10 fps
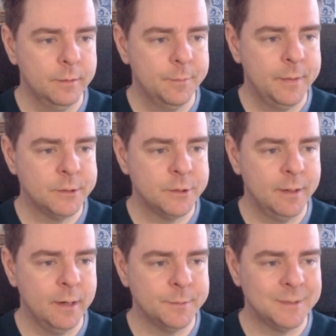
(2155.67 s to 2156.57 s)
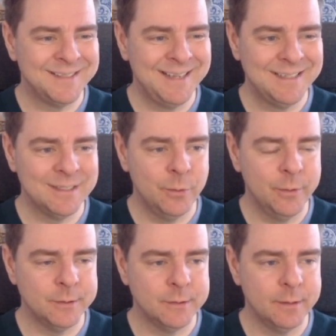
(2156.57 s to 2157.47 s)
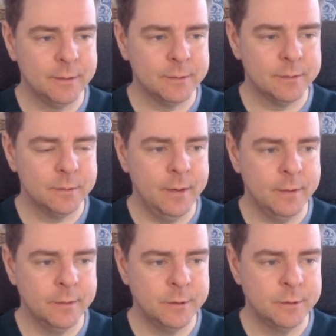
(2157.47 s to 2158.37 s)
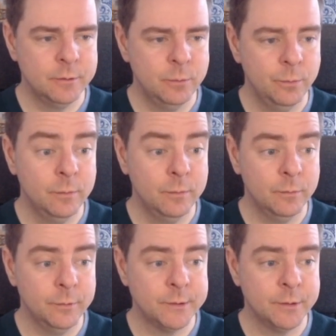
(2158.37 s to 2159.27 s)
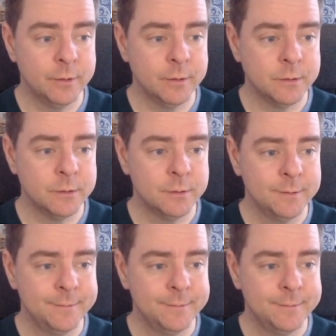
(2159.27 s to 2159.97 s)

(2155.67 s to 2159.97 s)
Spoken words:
Paginated items takes a query set and returns